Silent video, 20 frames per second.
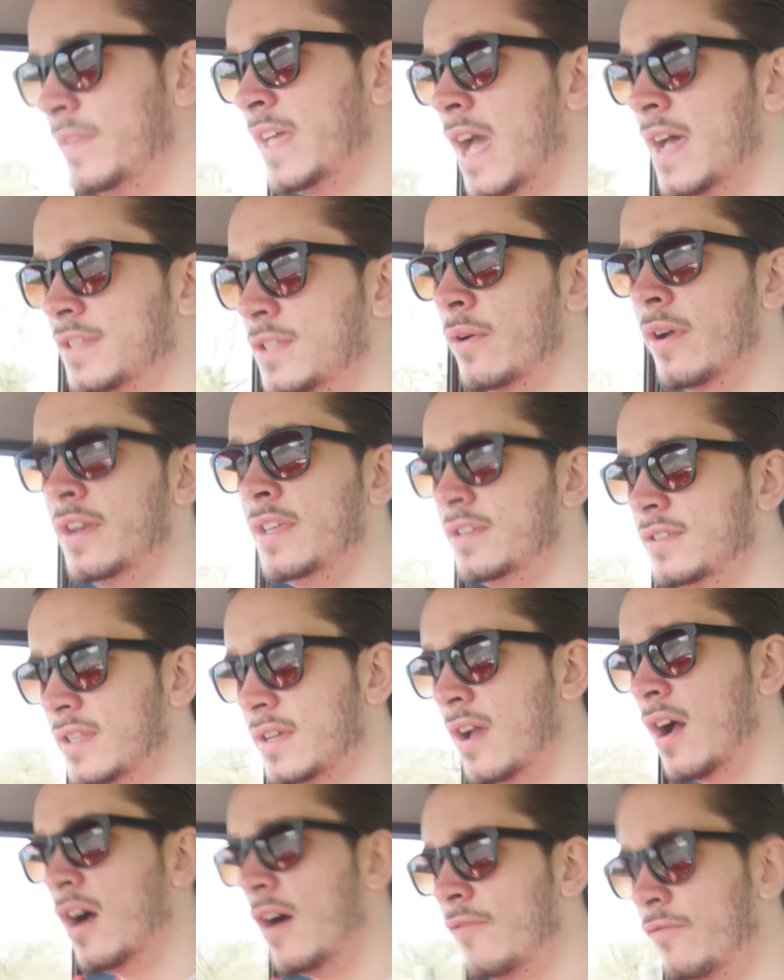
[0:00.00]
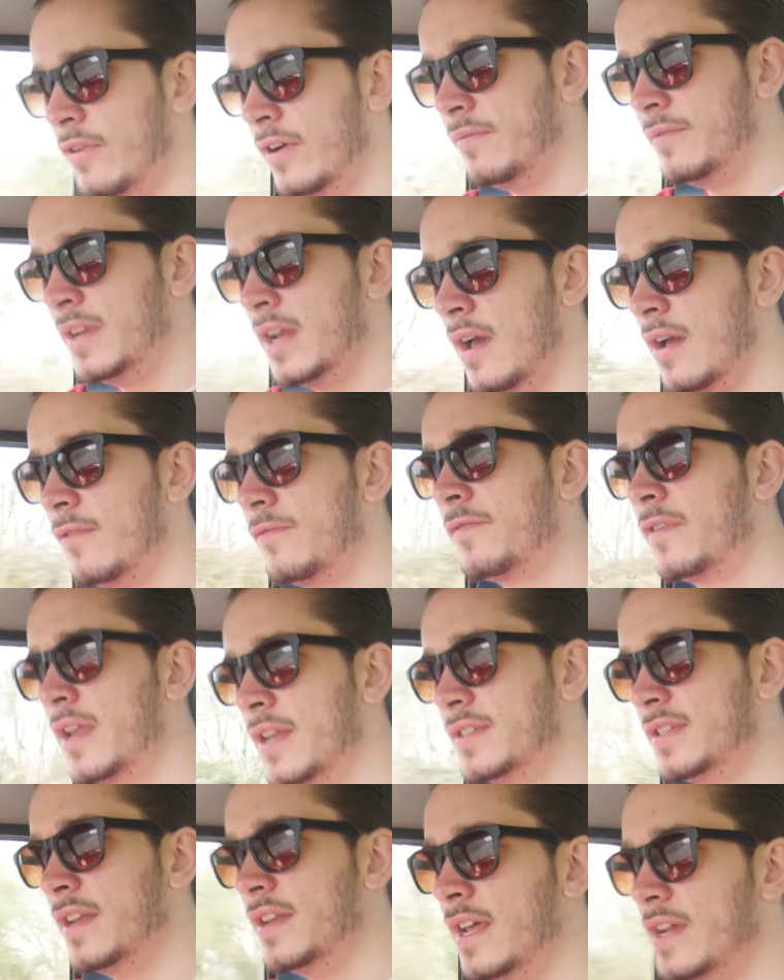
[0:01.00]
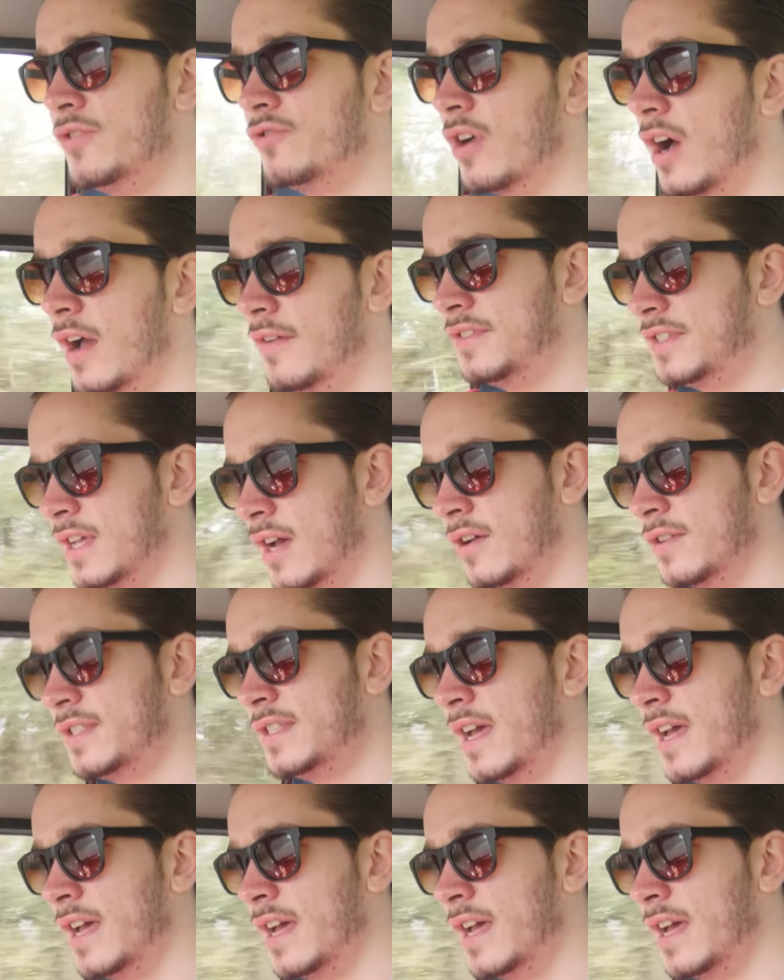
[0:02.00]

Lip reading: Yeah, so I only use the car for, you know, kind of Sunday drive style